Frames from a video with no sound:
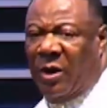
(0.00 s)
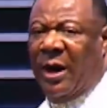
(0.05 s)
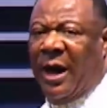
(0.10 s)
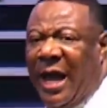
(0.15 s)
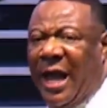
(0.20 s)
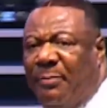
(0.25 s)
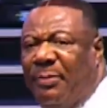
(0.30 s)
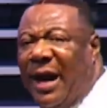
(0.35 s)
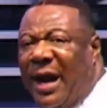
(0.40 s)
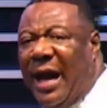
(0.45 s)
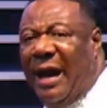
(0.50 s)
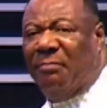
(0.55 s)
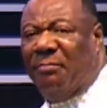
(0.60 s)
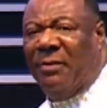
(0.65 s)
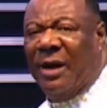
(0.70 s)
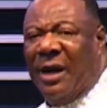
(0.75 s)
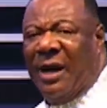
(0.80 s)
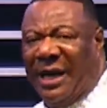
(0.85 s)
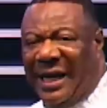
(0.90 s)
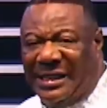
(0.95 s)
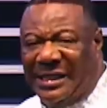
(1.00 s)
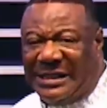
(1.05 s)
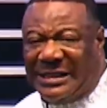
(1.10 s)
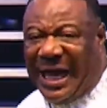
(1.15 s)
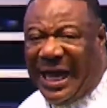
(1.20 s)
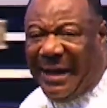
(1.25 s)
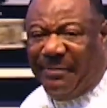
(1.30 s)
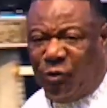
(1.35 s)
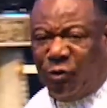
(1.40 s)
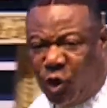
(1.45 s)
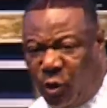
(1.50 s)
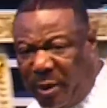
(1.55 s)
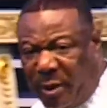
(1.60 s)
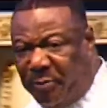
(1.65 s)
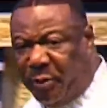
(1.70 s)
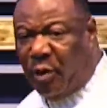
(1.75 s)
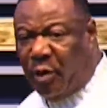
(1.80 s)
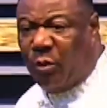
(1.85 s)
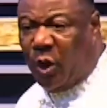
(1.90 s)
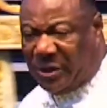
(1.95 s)
Abraham, it's time to be
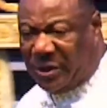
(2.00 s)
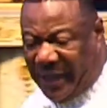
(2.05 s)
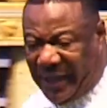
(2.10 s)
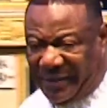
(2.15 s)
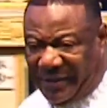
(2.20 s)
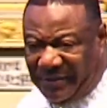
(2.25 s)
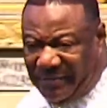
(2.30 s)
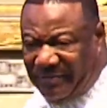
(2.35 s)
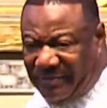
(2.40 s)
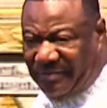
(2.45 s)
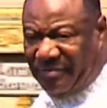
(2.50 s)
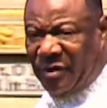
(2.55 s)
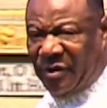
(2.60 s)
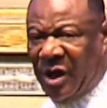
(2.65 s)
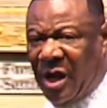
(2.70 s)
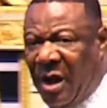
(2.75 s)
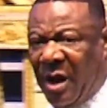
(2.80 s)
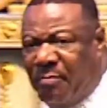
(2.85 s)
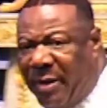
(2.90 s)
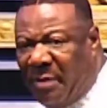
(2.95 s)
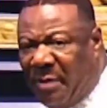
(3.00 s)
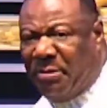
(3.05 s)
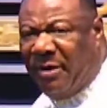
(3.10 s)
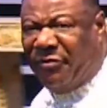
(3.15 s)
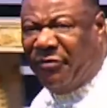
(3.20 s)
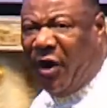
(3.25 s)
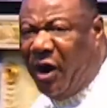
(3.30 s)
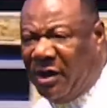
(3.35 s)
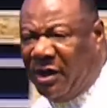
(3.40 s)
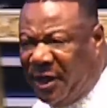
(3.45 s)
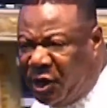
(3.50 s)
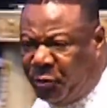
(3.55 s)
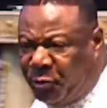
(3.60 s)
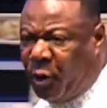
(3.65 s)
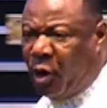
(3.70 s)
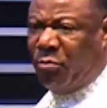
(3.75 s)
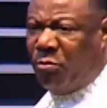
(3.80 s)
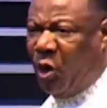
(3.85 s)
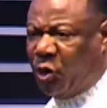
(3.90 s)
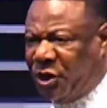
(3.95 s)
promoted. But before this
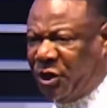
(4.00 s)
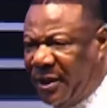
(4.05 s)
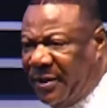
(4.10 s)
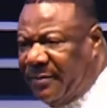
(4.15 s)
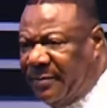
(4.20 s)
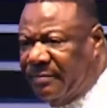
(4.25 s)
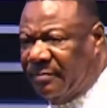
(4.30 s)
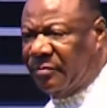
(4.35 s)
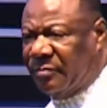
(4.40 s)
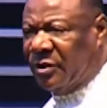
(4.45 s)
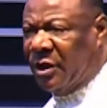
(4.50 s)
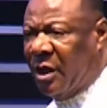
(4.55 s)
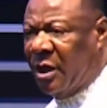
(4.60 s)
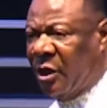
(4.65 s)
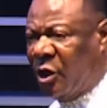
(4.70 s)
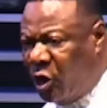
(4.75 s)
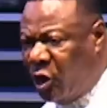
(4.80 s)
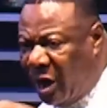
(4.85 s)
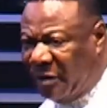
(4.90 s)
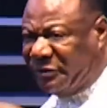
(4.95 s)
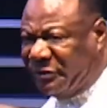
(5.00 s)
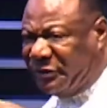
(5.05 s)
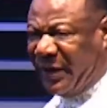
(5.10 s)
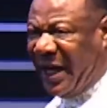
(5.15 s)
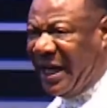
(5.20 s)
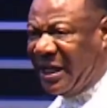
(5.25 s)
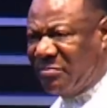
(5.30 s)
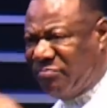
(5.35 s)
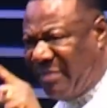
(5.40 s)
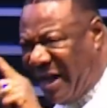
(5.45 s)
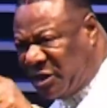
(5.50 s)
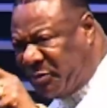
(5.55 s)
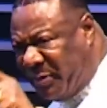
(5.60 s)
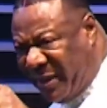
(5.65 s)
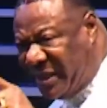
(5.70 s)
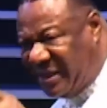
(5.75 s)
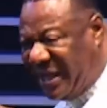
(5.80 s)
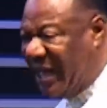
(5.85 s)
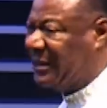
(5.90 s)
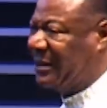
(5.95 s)
promotion, your faith must be
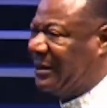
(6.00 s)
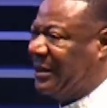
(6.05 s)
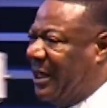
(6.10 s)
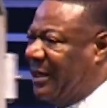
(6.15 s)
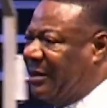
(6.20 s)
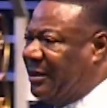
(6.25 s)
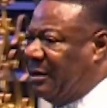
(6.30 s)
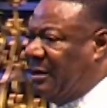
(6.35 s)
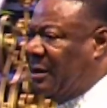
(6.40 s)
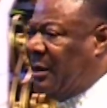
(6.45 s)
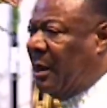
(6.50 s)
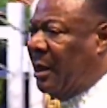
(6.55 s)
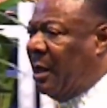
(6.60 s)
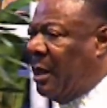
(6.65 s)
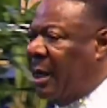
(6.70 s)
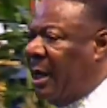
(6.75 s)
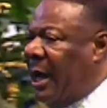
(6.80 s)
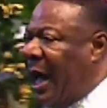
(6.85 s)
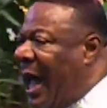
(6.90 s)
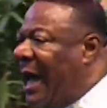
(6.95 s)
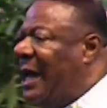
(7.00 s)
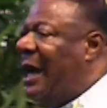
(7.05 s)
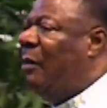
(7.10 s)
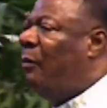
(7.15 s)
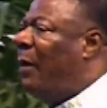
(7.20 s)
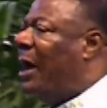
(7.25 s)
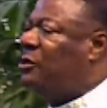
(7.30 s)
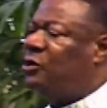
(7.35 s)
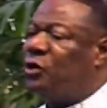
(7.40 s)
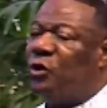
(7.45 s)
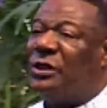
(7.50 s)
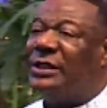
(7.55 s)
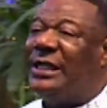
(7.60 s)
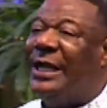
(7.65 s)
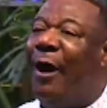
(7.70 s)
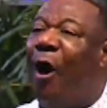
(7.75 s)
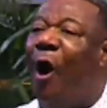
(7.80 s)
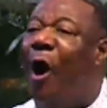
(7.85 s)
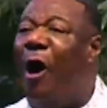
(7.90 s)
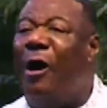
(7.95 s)
tested. And I want to see
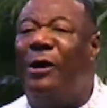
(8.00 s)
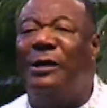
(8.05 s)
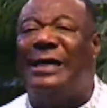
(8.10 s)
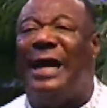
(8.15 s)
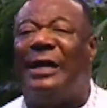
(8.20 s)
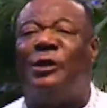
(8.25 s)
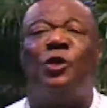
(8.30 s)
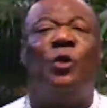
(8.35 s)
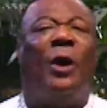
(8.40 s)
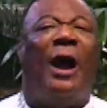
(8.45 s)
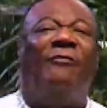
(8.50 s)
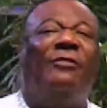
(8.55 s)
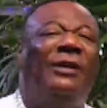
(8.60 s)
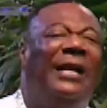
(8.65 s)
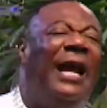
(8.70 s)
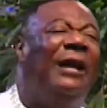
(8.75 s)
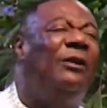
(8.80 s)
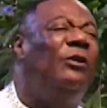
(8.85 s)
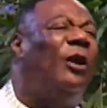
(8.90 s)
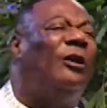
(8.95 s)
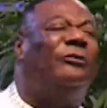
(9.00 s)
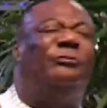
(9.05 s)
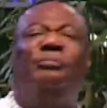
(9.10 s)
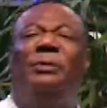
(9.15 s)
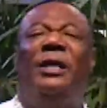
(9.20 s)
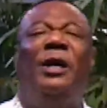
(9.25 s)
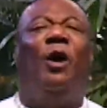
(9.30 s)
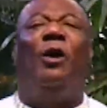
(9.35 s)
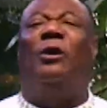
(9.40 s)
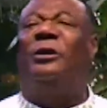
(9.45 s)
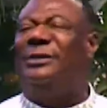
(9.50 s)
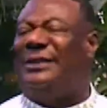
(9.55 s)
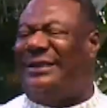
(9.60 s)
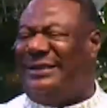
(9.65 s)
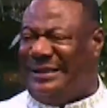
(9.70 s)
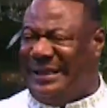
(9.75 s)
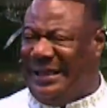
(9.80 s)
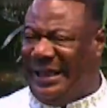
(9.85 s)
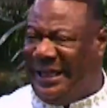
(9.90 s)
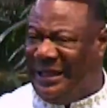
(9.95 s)
all that you have learned of me all these
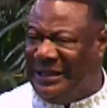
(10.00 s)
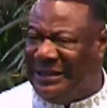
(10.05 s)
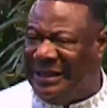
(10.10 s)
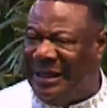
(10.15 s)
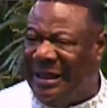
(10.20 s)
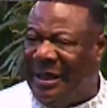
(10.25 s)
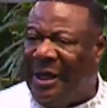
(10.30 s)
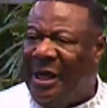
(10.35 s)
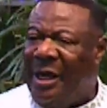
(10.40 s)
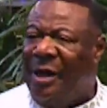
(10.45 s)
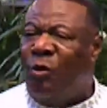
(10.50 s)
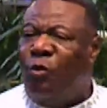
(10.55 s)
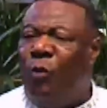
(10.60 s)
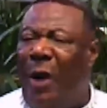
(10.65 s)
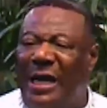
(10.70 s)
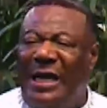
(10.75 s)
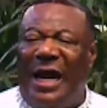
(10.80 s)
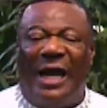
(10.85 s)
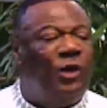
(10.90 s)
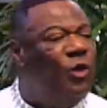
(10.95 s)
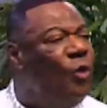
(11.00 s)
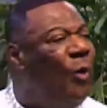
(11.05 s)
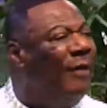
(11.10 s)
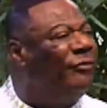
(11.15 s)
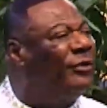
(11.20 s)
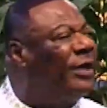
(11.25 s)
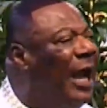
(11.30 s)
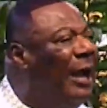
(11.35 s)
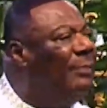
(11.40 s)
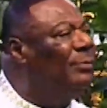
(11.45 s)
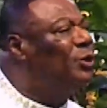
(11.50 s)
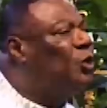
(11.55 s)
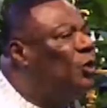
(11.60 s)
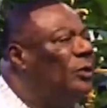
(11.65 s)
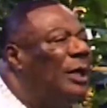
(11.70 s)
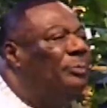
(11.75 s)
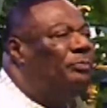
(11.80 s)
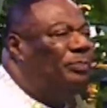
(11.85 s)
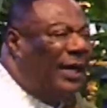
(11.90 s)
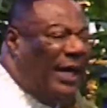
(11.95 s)
years, whether you have come to the
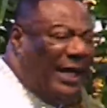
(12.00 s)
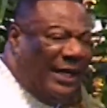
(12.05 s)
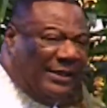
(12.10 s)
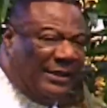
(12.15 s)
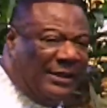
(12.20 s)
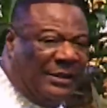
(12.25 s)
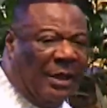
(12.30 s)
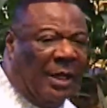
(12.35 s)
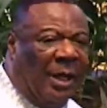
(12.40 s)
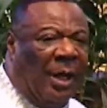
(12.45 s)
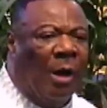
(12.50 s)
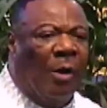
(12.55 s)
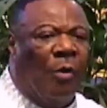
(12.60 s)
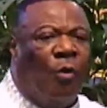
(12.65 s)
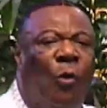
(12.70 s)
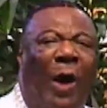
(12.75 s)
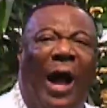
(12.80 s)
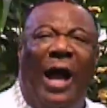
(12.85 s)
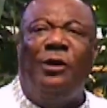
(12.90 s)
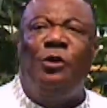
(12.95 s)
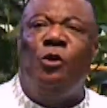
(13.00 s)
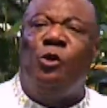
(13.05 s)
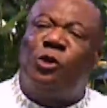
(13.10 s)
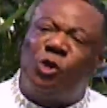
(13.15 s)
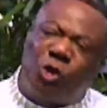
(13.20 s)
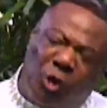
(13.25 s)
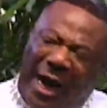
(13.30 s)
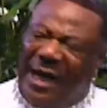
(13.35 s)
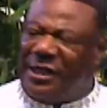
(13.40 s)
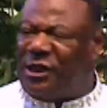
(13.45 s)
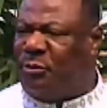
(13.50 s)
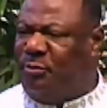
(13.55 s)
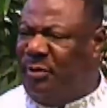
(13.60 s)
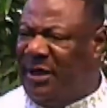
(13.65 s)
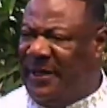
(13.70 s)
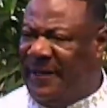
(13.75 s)
place where you trust me